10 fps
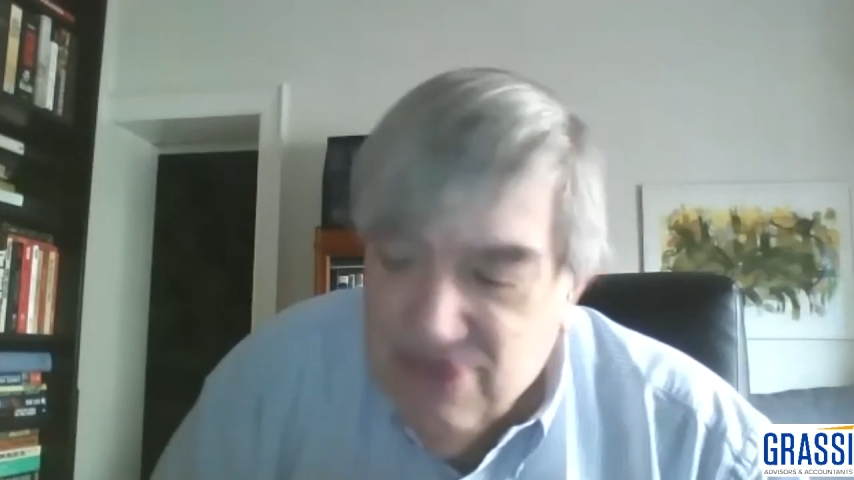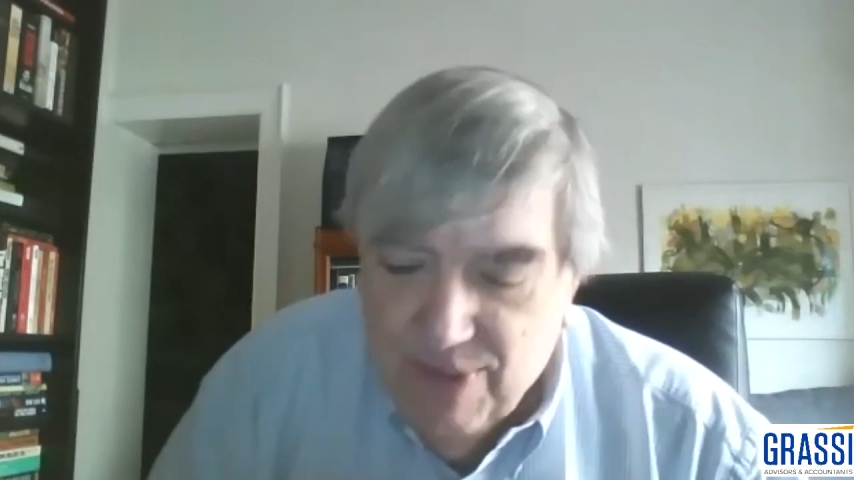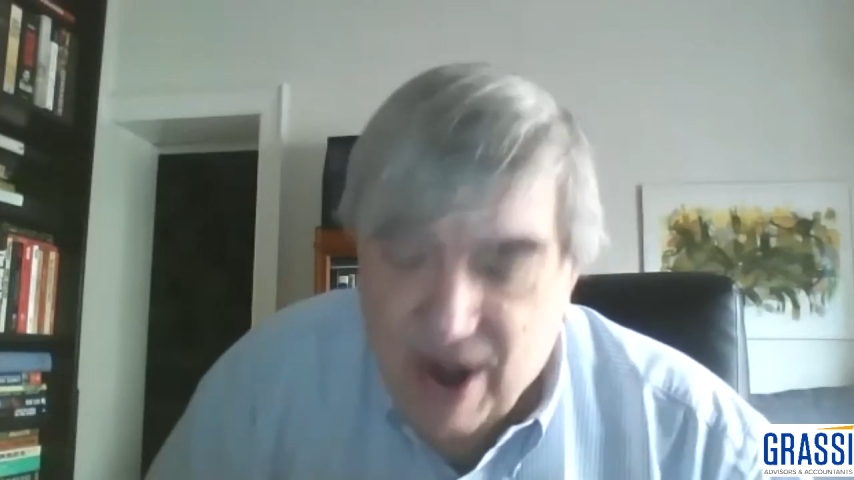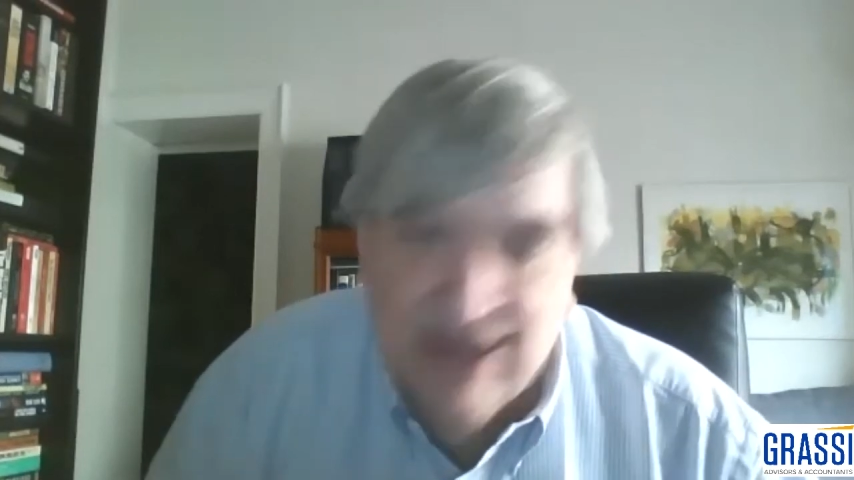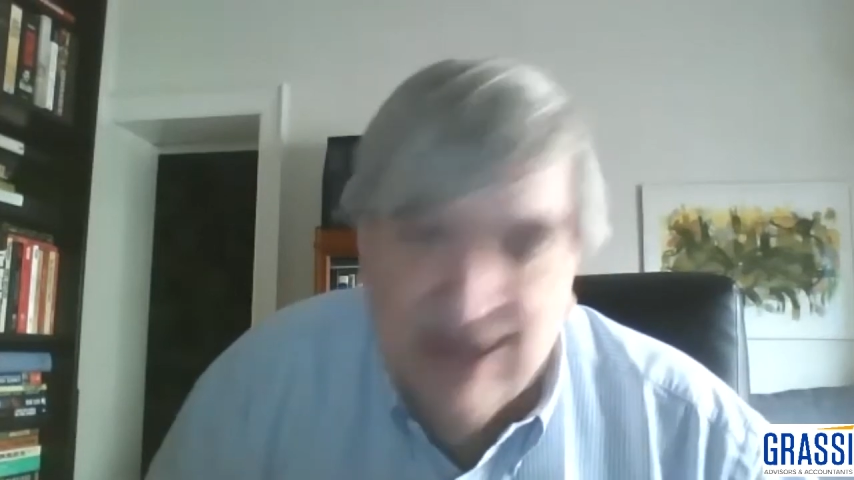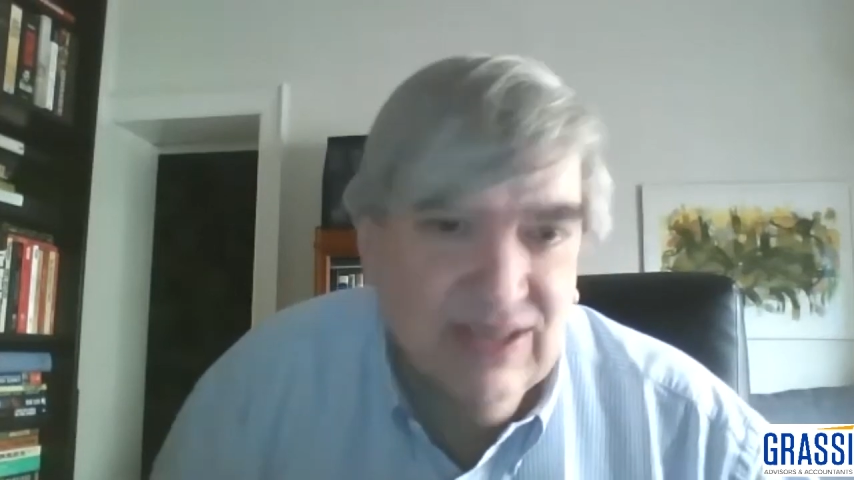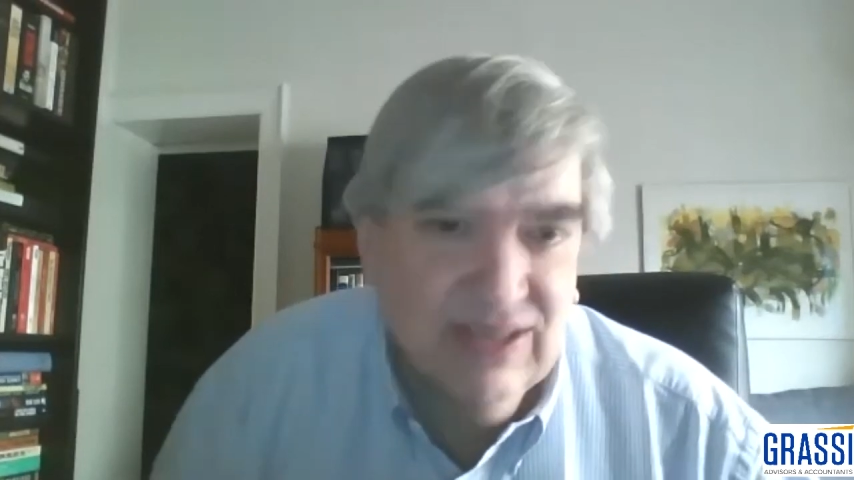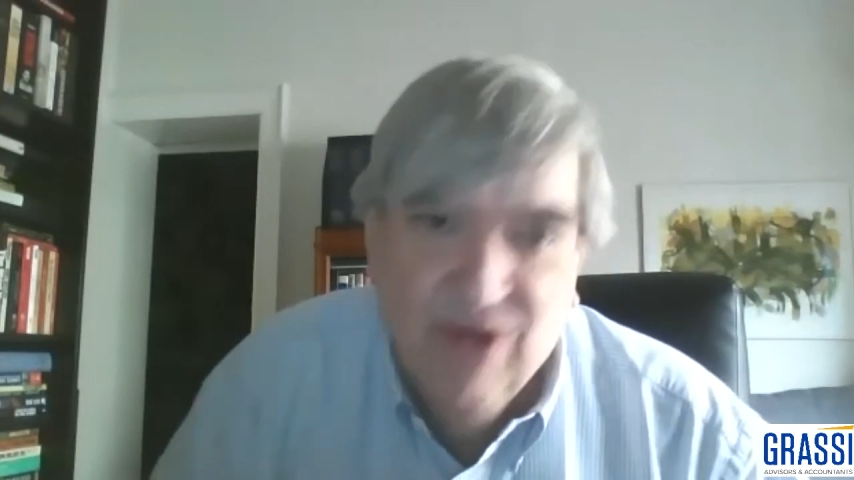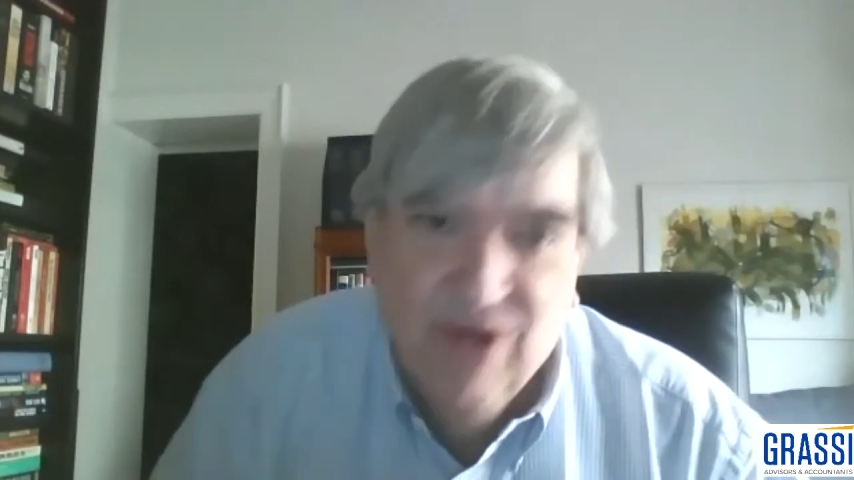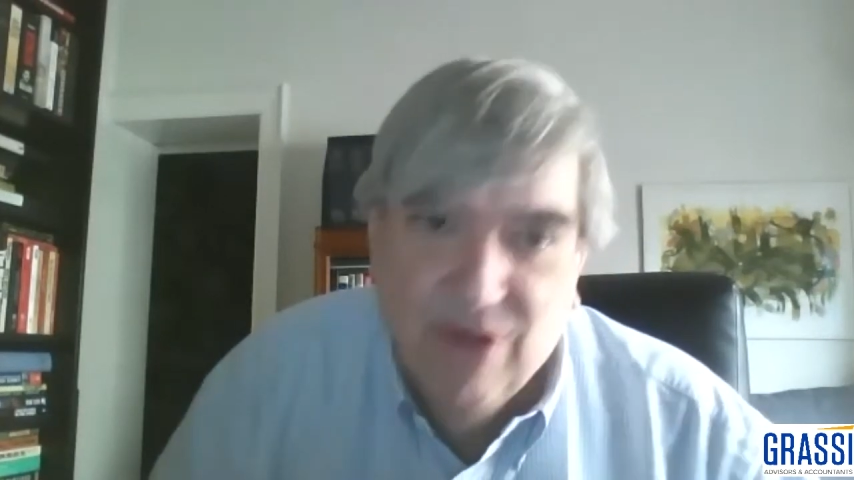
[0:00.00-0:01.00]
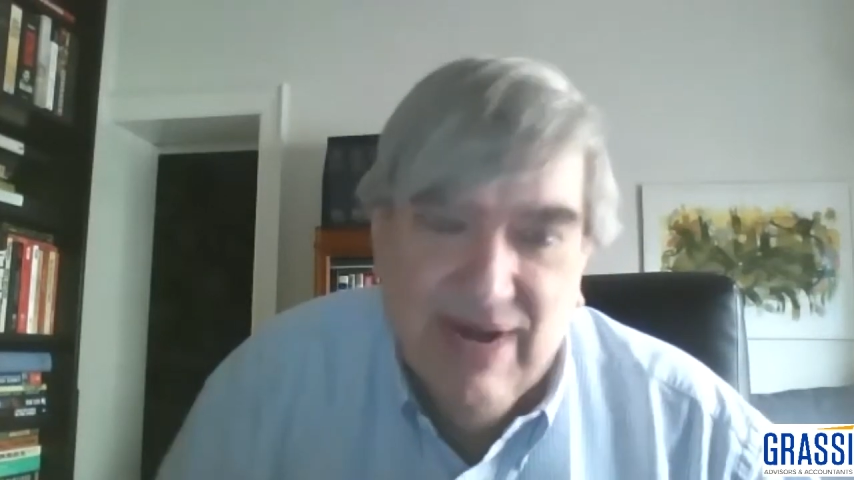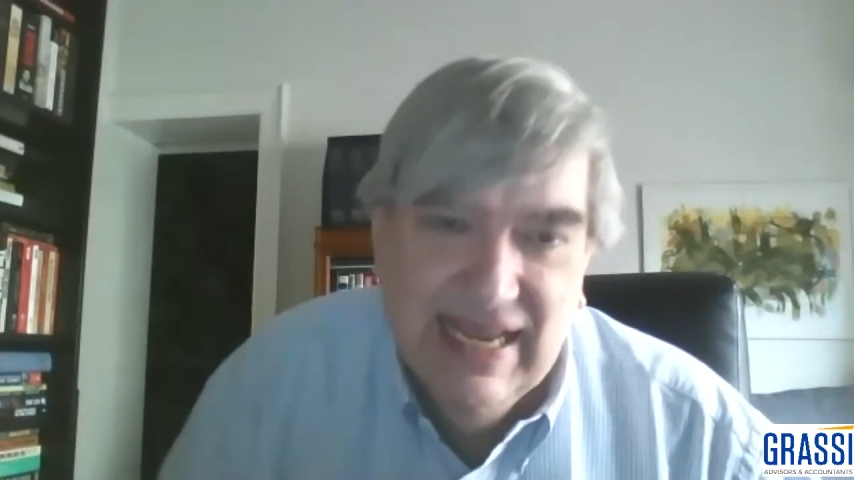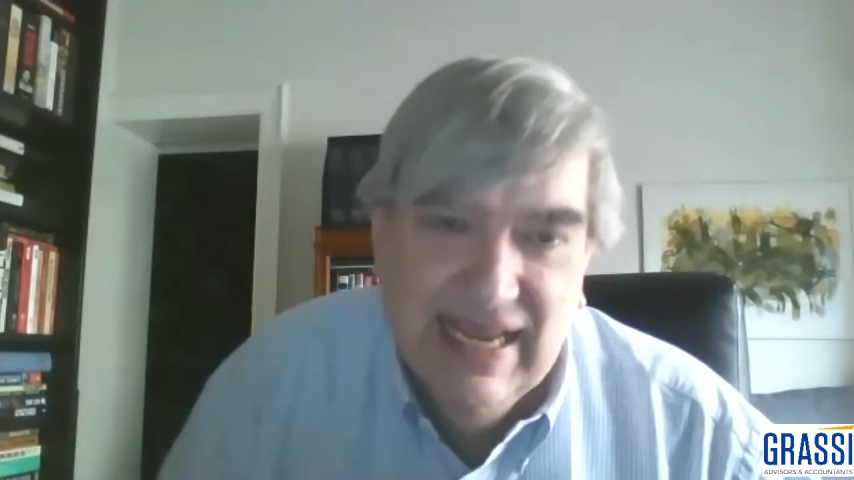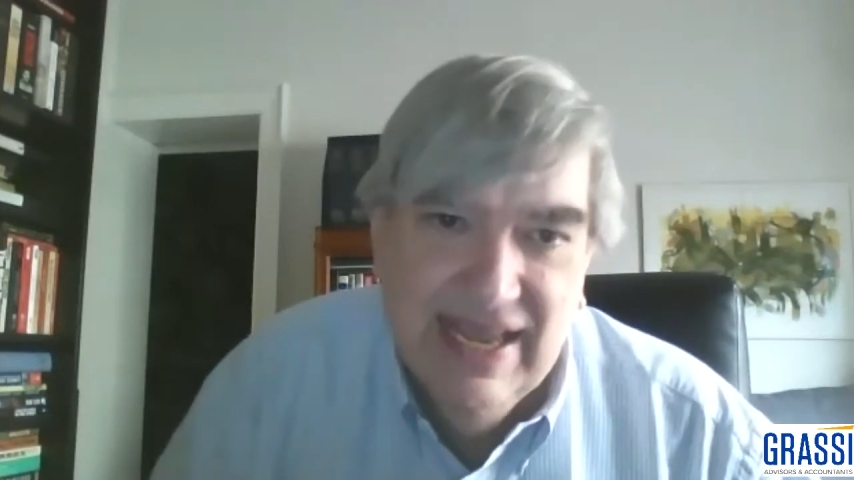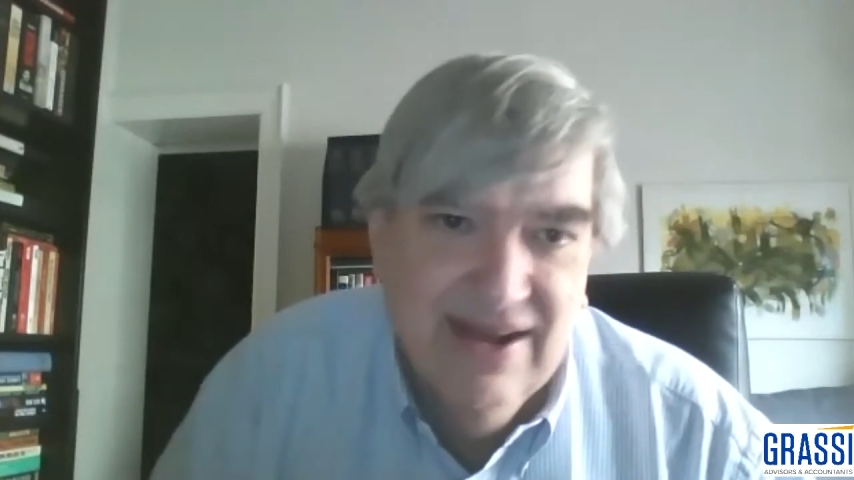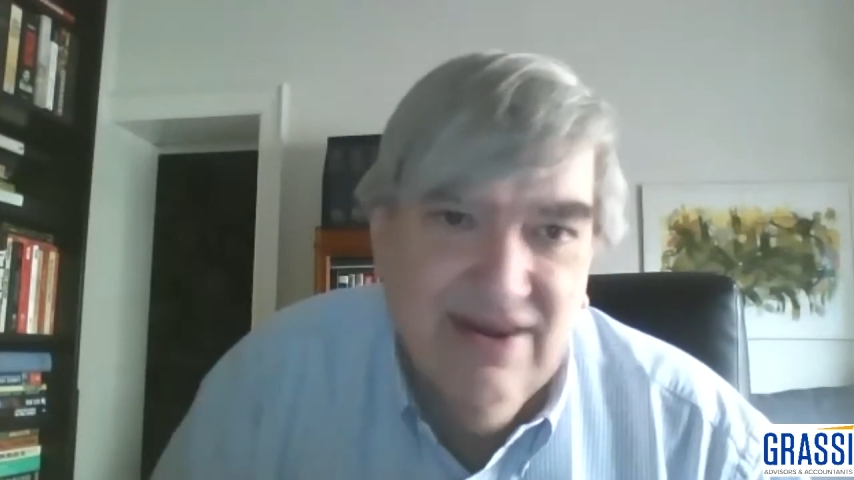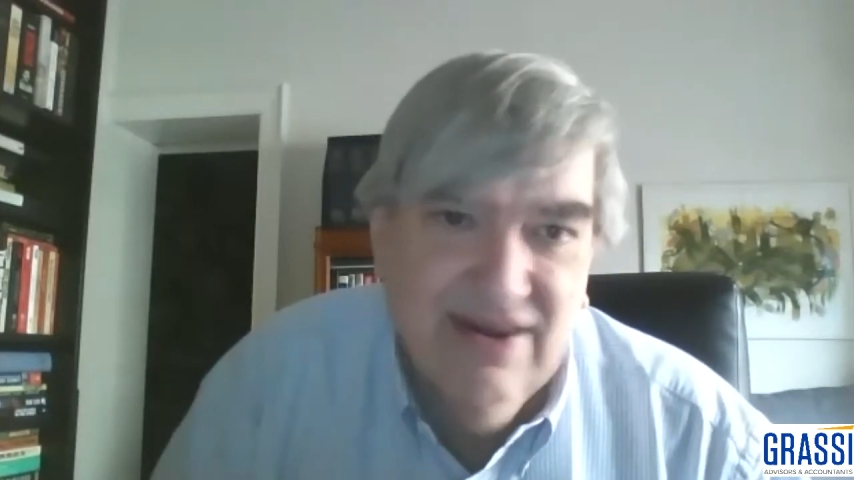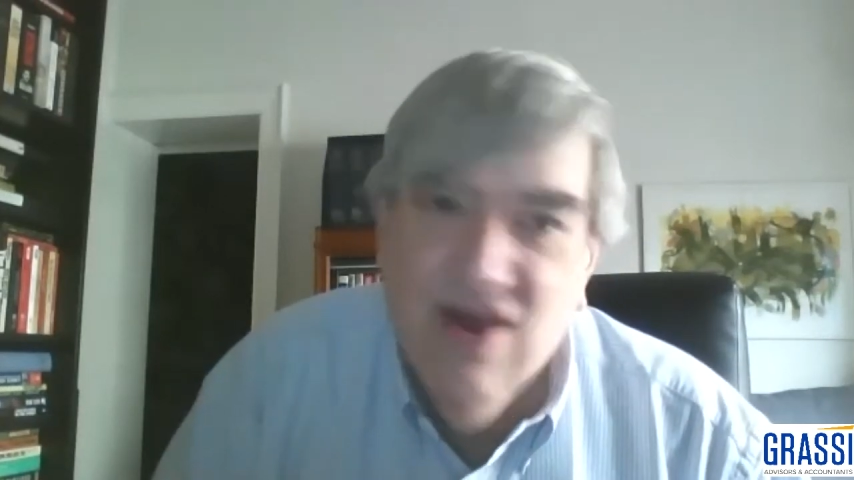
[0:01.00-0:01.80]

markets they're already in